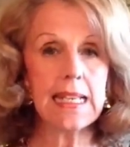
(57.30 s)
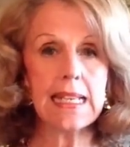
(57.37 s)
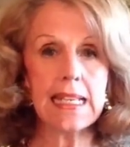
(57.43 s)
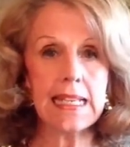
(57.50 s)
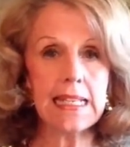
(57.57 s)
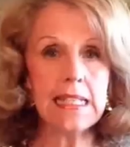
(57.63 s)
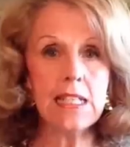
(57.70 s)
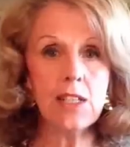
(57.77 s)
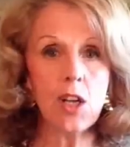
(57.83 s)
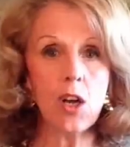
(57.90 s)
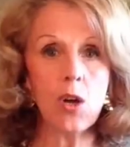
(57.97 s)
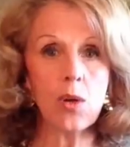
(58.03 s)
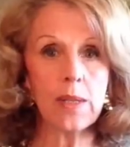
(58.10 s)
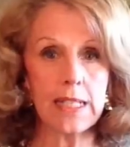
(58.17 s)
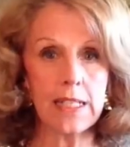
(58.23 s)
any and
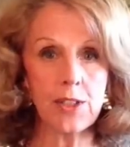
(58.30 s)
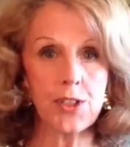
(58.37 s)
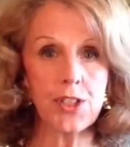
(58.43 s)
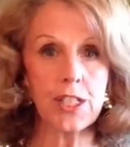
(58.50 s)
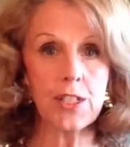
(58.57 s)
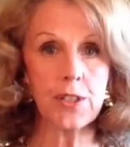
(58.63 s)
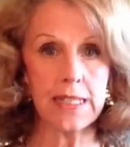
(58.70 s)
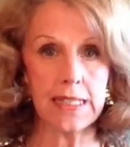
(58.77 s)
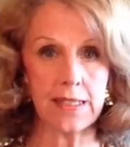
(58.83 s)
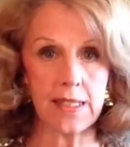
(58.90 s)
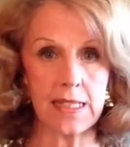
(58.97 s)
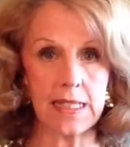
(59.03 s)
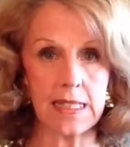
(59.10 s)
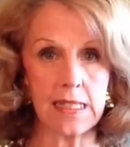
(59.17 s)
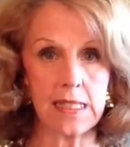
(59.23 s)
all energy or
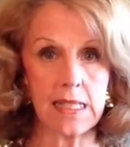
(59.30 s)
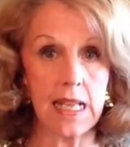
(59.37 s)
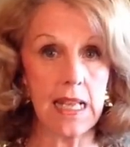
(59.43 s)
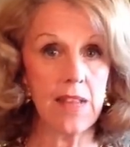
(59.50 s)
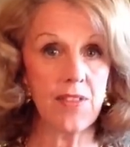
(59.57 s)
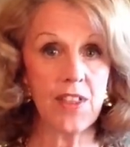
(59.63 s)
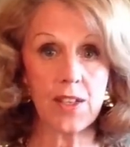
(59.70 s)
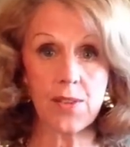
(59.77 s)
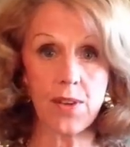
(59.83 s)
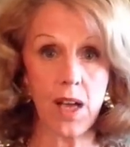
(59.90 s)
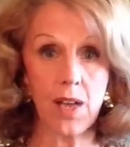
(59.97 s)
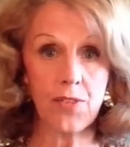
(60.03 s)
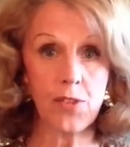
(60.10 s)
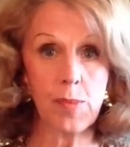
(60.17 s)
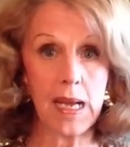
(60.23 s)
entities that are
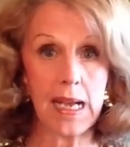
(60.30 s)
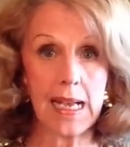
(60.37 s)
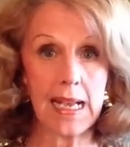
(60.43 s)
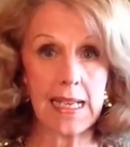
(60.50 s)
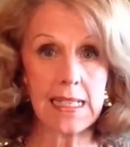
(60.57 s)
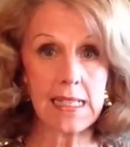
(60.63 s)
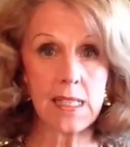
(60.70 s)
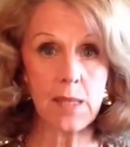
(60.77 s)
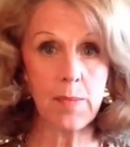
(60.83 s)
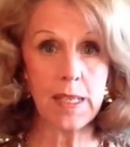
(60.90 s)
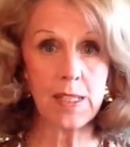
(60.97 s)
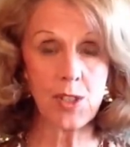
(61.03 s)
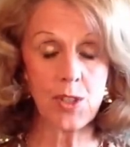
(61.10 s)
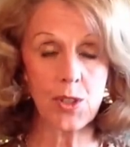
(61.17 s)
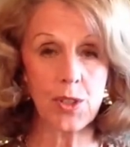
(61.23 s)
not for my highest and
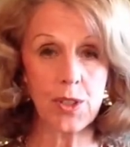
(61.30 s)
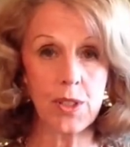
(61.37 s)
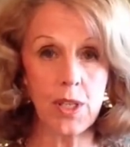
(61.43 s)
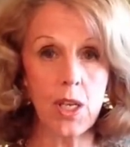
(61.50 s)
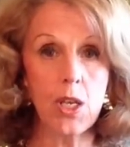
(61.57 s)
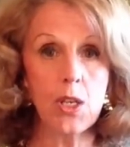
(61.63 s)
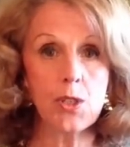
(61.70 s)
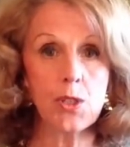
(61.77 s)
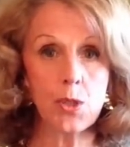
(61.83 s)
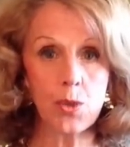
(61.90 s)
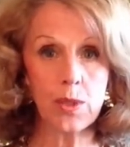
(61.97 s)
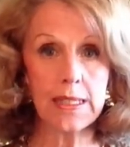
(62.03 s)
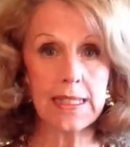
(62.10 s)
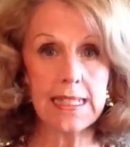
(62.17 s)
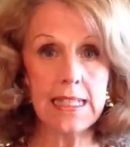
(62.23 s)
best good to
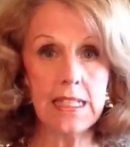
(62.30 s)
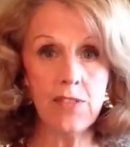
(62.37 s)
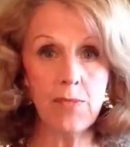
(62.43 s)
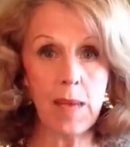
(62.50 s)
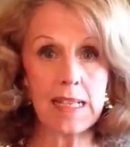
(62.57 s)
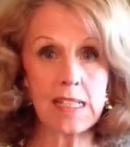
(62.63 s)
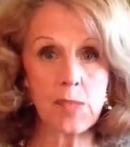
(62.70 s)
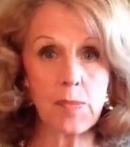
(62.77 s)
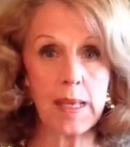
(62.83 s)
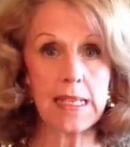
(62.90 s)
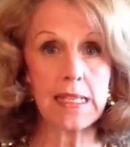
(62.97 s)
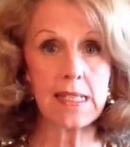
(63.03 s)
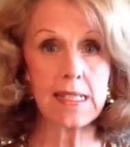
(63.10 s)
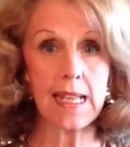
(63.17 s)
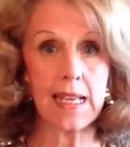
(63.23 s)
leave my
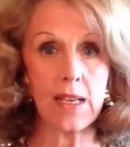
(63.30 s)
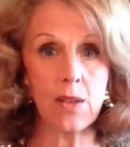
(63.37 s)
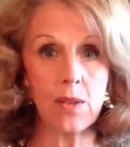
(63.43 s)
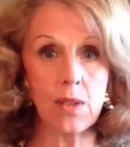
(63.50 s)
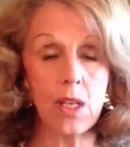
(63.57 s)
space now,